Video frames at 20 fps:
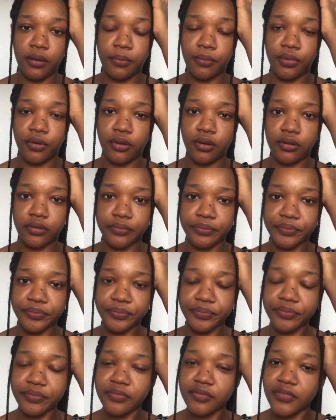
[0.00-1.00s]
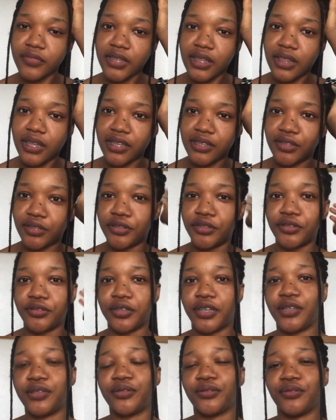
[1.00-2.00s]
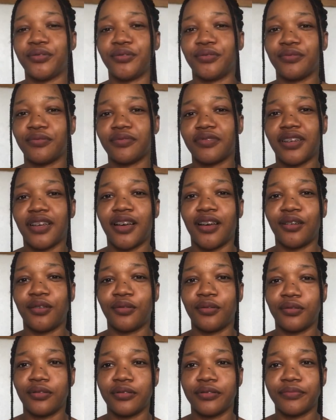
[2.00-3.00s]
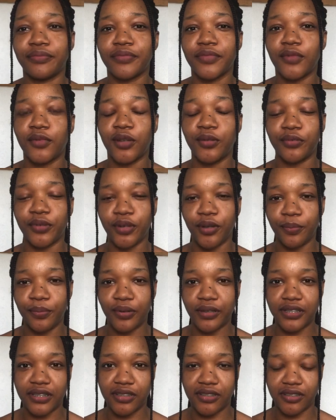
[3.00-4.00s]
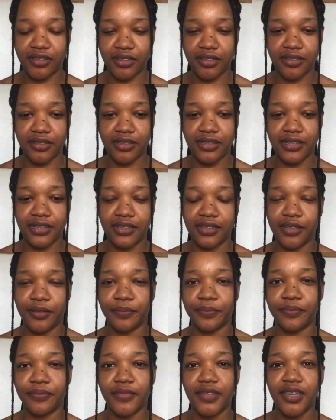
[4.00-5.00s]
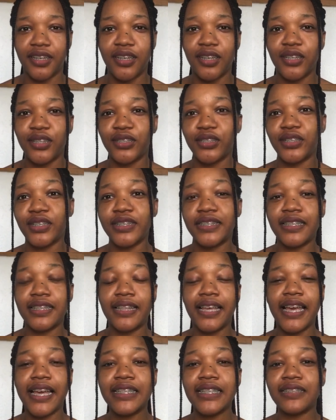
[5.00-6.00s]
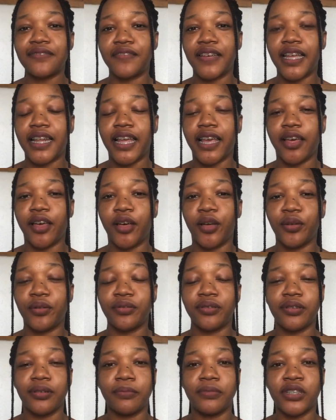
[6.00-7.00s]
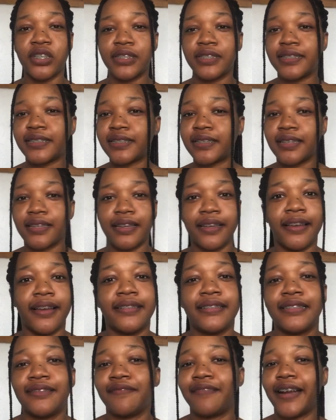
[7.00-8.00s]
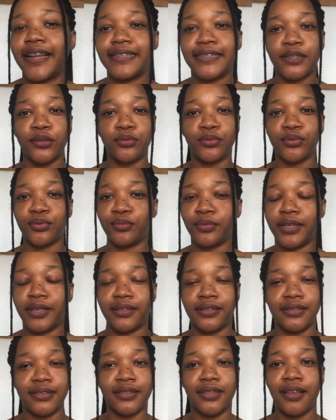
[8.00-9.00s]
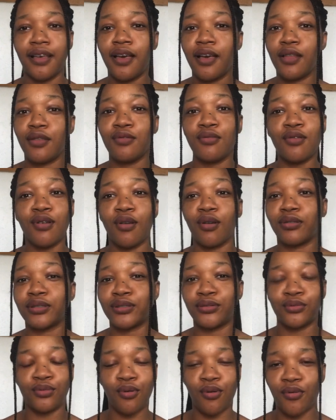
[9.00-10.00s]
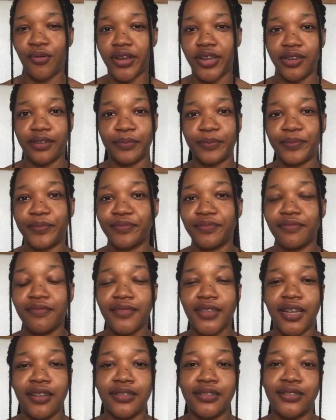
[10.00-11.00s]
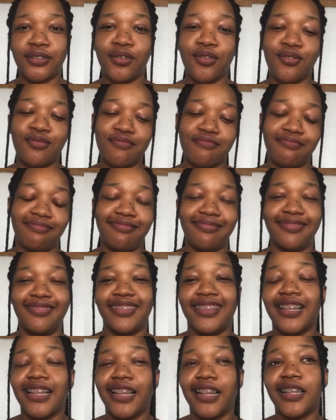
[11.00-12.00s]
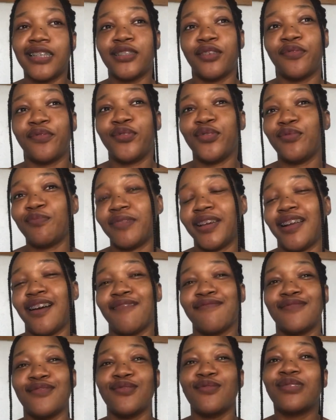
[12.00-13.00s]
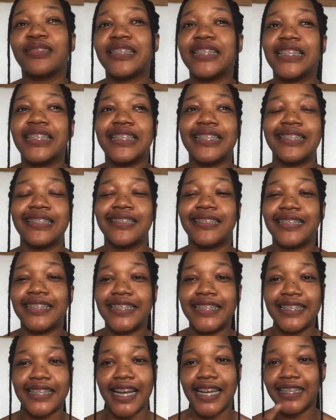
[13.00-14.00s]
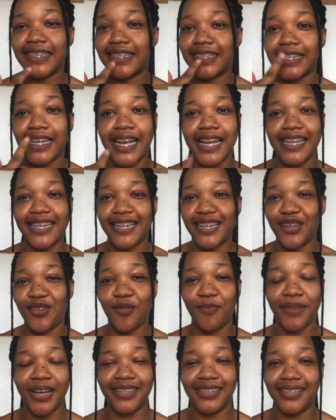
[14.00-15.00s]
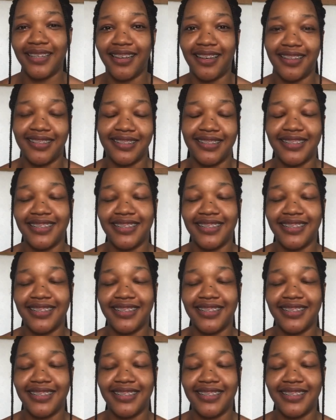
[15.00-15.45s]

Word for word: but let's just try to, you know, hang on. God will help us in Jesus' name. So today's video, I'm just getting right into it. No long story. So lots of you might have noticed this shiny shiny on my tip